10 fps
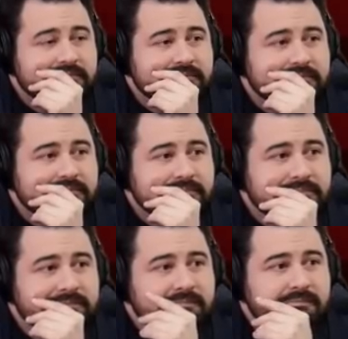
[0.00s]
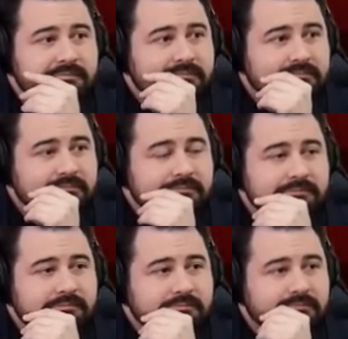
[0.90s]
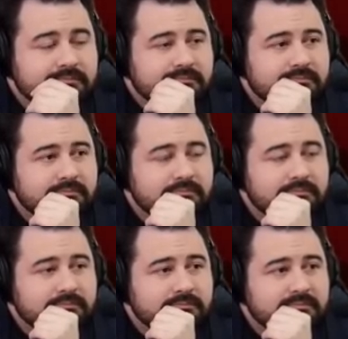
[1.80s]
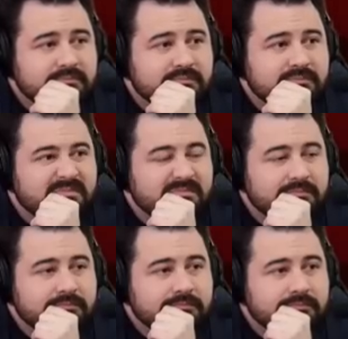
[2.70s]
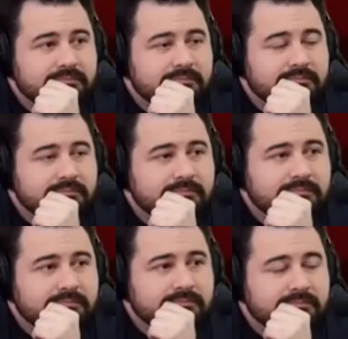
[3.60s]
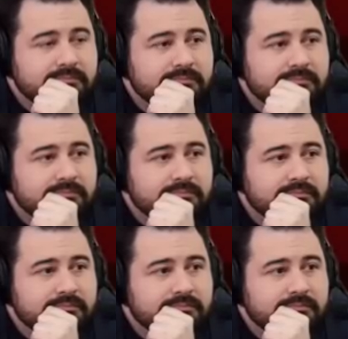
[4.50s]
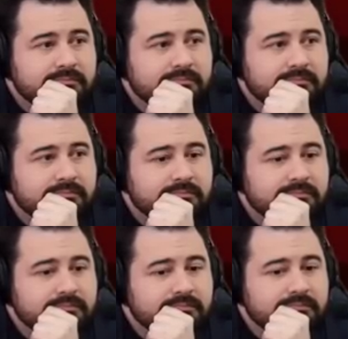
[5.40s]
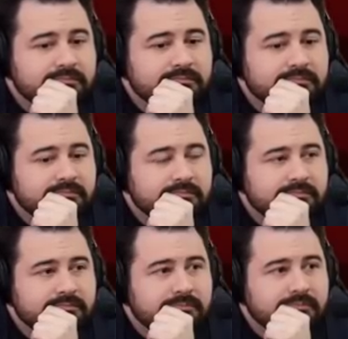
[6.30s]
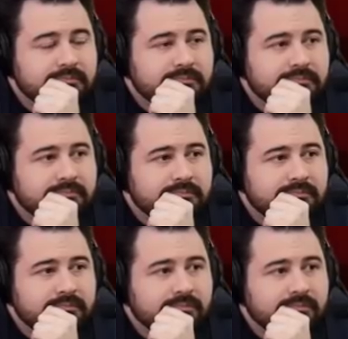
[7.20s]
No words are spoken by the person on screen.